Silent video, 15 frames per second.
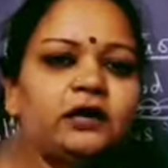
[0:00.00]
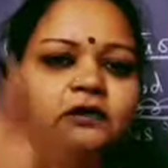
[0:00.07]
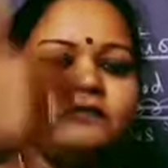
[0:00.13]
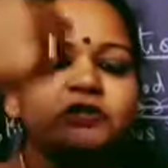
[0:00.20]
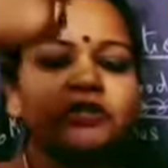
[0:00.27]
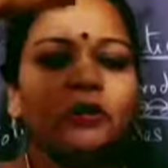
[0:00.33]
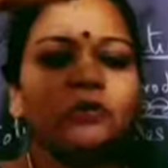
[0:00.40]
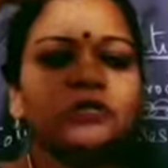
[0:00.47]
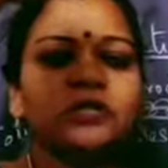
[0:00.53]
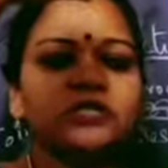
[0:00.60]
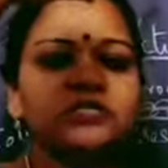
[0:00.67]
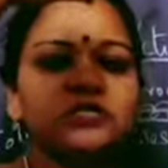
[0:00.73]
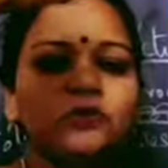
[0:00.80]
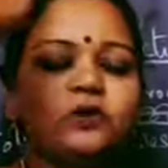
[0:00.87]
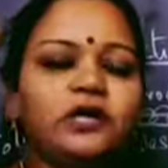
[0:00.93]
Without
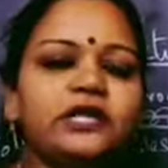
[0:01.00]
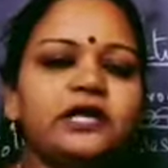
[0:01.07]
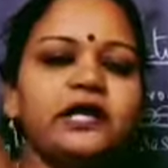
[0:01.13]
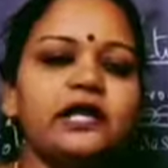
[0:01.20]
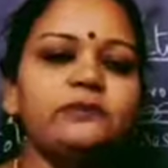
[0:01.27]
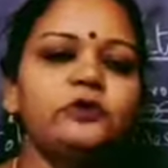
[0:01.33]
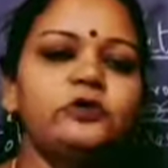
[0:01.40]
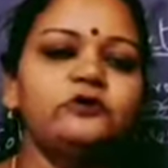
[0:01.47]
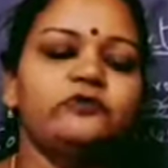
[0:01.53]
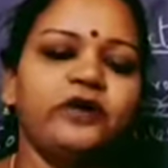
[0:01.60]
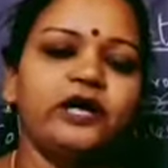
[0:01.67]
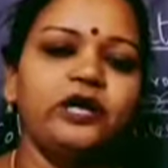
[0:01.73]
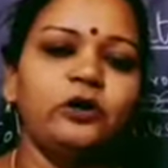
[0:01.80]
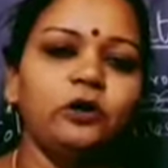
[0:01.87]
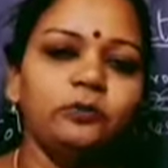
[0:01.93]
touching only they are able to
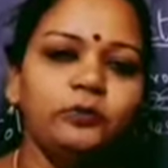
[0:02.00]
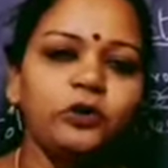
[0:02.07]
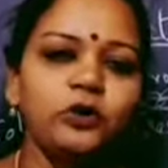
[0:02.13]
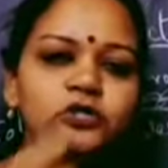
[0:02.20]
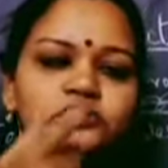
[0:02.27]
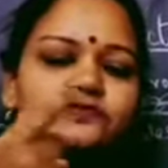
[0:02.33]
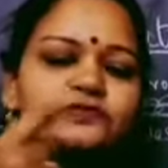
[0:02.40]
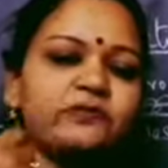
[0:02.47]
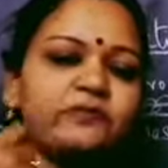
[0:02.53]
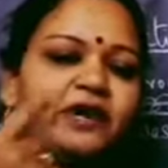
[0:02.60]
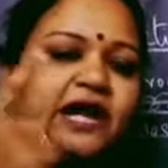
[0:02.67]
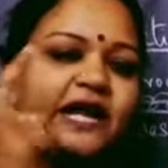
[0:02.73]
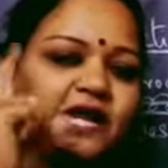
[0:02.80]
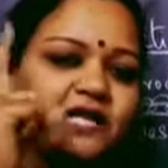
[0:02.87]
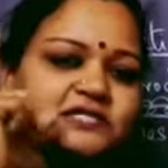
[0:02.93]
find out because of some
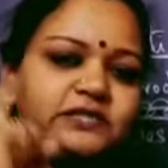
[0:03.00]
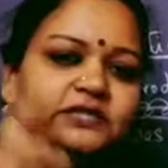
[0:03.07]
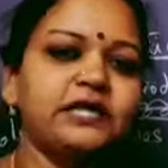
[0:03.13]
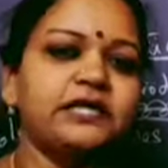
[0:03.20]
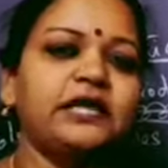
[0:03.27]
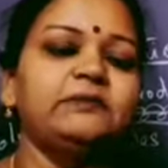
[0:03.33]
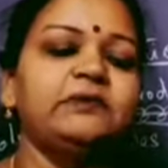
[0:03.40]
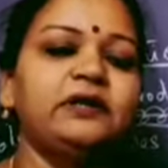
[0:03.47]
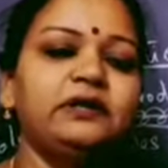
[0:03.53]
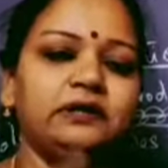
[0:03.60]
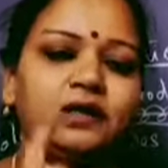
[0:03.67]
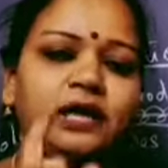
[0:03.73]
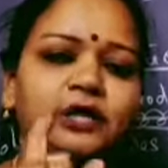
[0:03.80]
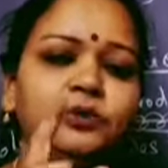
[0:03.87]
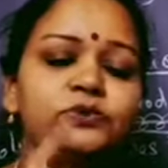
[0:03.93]
radiation. That time
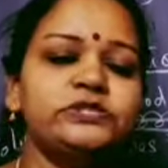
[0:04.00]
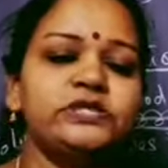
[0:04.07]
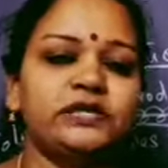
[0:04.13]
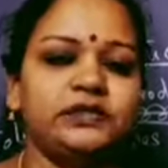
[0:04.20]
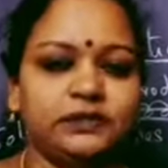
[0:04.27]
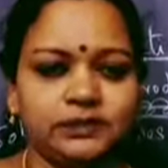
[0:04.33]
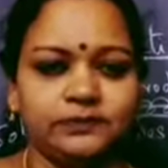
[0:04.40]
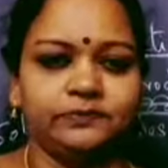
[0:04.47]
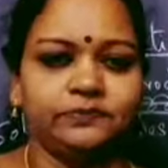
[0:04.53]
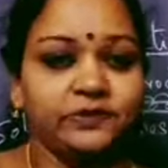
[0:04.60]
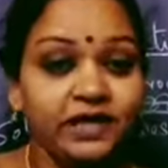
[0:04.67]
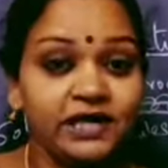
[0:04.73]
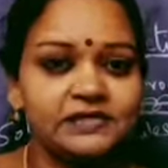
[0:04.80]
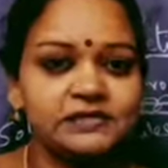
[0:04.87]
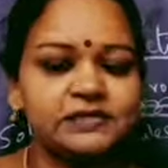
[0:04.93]
I used that term.
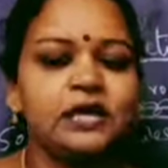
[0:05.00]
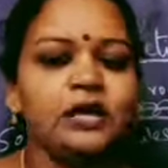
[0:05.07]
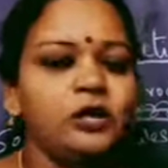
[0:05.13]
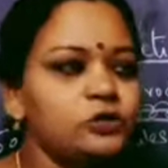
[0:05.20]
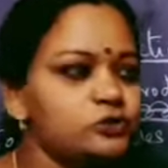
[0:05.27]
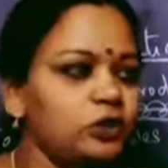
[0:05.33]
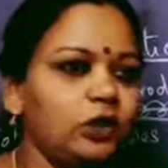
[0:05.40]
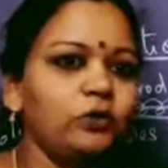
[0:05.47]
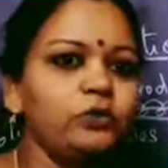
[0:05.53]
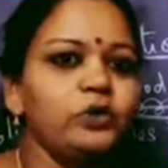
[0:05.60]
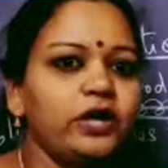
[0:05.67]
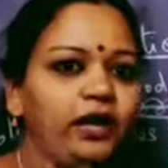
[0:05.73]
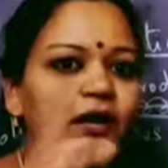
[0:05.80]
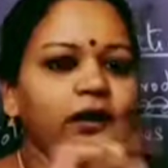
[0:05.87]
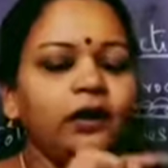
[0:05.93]
Yes. So now you
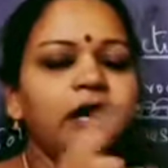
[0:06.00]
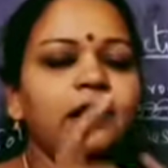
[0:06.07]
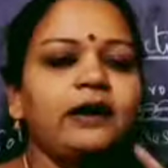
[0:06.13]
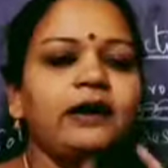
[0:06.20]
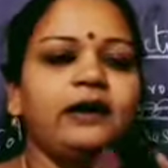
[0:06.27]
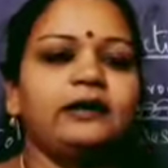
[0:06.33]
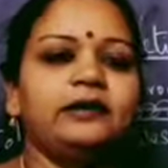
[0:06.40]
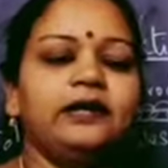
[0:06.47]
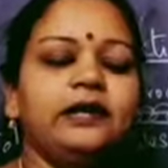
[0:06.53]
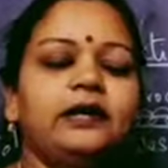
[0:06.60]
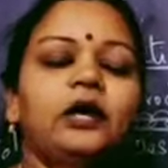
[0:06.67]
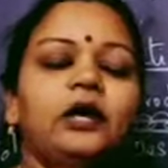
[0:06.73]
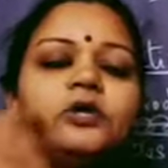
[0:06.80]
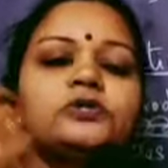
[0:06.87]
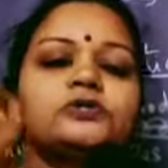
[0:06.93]
can connect
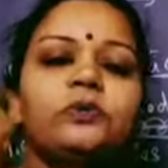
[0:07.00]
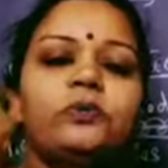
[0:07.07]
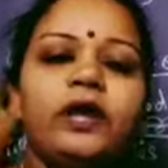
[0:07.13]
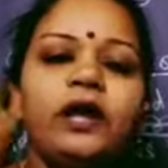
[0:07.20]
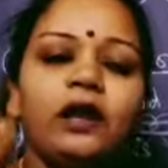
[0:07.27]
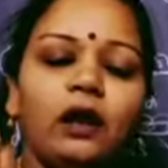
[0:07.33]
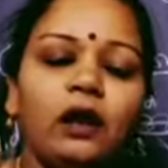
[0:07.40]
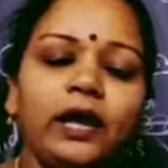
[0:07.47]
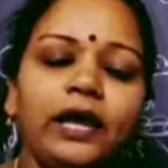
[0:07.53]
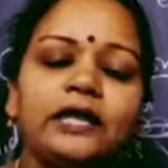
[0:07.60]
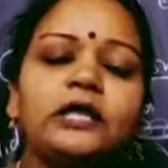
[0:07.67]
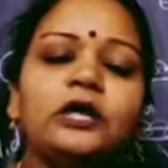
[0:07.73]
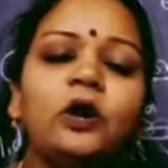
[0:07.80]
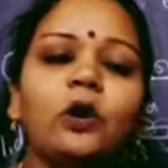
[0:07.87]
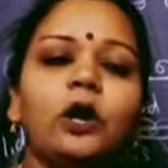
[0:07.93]
it. So when
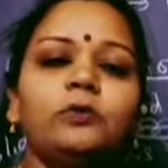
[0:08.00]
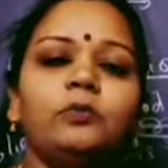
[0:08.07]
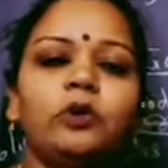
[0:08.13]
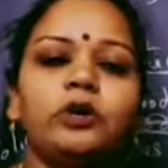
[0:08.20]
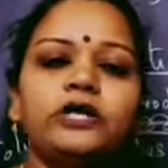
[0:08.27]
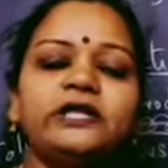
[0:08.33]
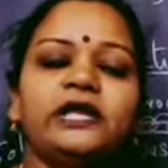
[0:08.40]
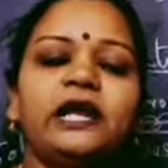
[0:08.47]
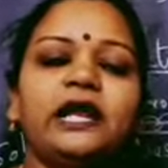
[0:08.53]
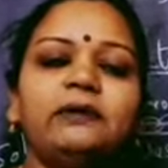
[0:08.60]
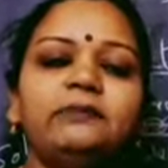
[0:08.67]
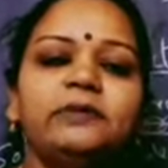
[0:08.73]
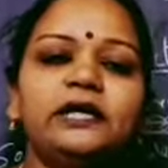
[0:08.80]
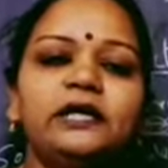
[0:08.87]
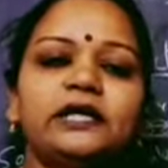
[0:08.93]
any hot body, they will
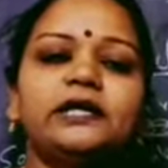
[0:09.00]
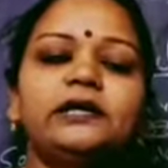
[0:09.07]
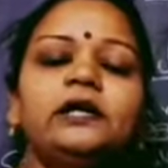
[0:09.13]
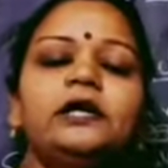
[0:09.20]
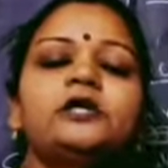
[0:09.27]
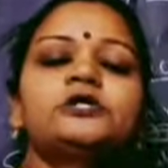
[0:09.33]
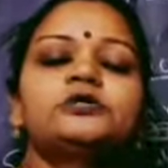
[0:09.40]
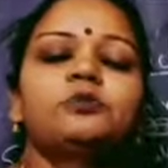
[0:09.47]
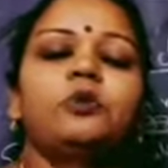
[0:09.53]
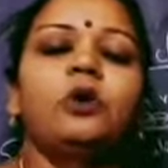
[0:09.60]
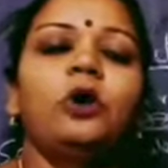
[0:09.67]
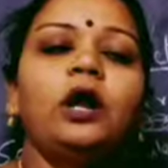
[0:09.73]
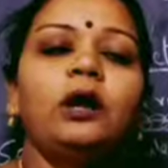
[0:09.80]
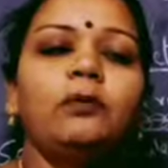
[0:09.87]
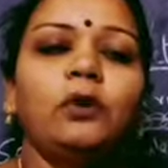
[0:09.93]
emit a small
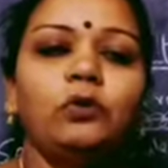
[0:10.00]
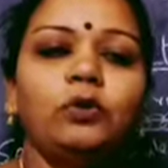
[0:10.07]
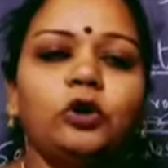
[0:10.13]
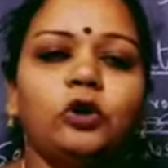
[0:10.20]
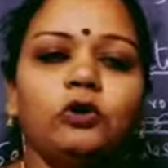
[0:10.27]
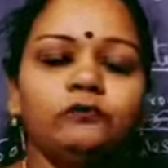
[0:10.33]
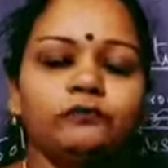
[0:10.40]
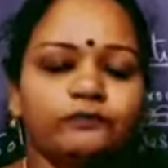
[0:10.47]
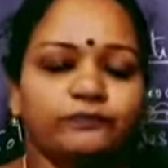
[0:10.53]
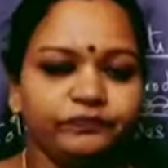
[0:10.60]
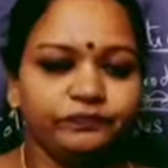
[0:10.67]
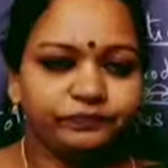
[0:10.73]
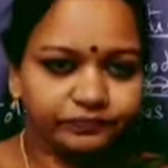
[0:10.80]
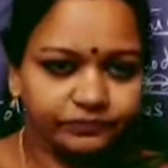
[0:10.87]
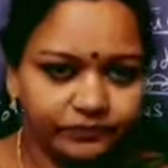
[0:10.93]
amount of
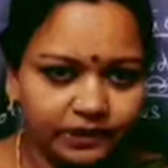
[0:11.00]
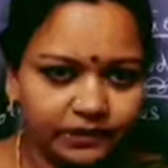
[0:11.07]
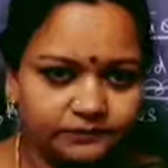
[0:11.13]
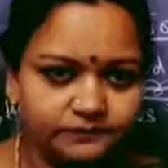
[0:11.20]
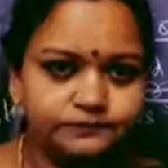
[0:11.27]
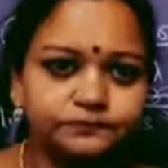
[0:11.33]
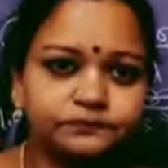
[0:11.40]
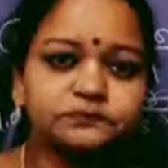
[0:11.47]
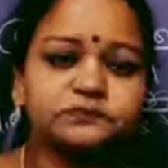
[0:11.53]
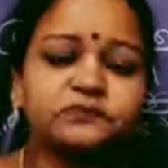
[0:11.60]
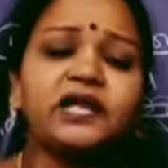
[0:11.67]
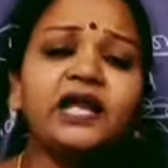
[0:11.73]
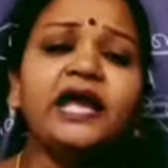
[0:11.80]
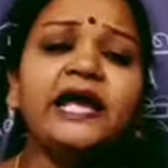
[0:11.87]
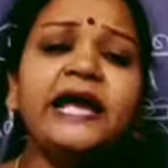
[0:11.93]

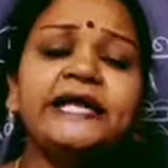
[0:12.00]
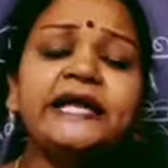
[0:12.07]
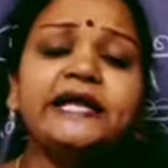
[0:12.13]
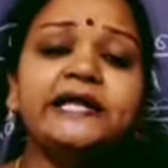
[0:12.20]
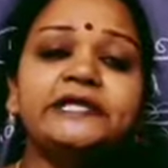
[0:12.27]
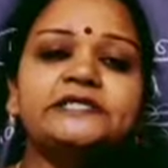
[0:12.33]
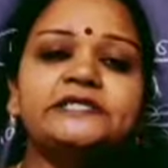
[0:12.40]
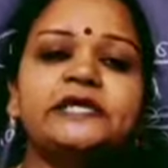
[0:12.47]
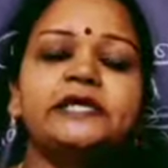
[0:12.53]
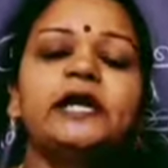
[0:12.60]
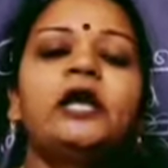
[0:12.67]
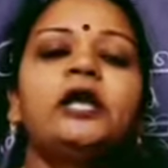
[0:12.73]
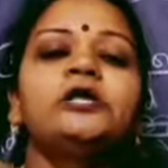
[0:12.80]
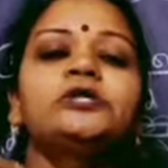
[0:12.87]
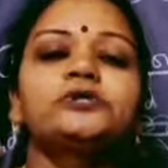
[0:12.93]
heat energy,
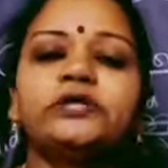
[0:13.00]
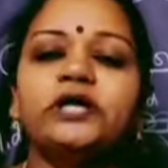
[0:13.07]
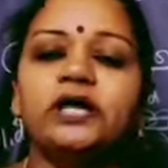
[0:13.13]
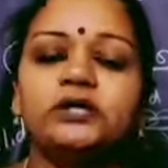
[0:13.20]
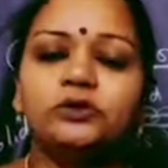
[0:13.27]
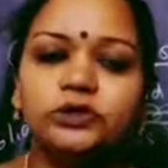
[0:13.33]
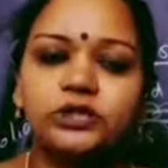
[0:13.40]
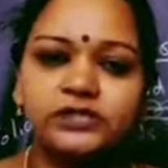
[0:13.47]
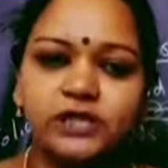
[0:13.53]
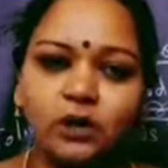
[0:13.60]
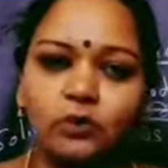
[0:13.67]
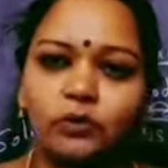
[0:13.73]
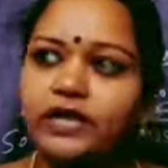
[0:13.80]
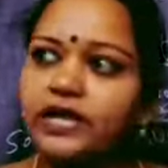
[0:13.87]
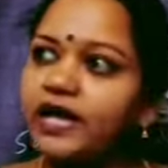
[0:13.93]
so that to the
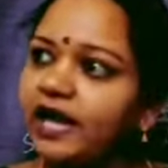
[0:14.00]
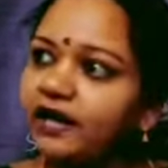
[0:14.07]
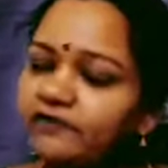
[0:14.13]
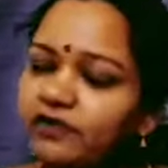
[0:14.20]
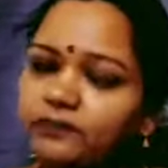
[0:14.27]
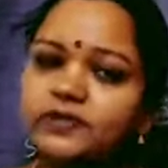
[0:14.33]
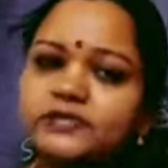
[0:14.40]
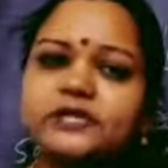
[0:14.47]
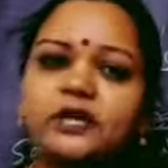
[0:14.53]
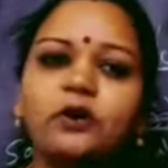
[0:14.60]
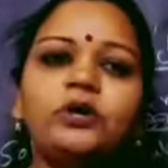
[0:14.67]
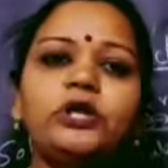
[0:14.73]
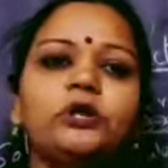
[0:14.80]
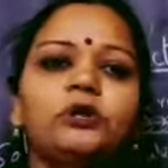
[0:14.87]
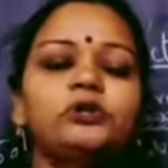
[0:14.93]
surrounding, and from the
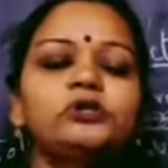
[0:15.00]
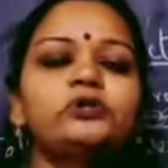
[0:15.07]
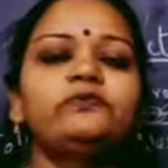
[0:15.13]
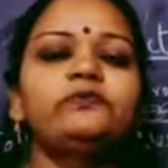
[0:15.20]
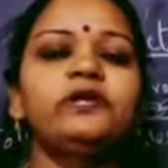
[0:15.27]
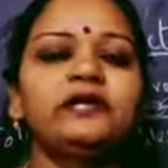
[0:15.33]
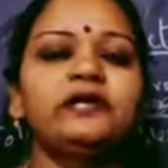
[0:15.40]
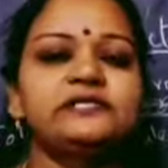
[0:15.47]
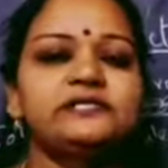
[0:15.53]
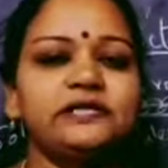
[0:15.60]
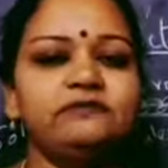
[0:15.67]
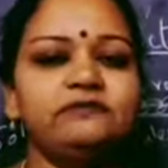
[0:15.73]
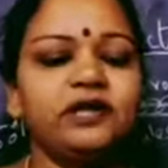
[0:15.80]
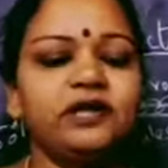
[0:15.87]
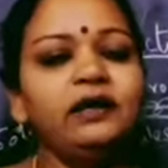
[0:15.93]
surrounding also we will
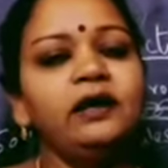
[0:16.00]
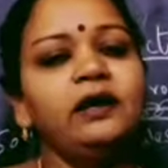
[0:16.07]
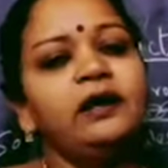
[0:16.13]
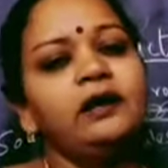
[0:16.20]
receive the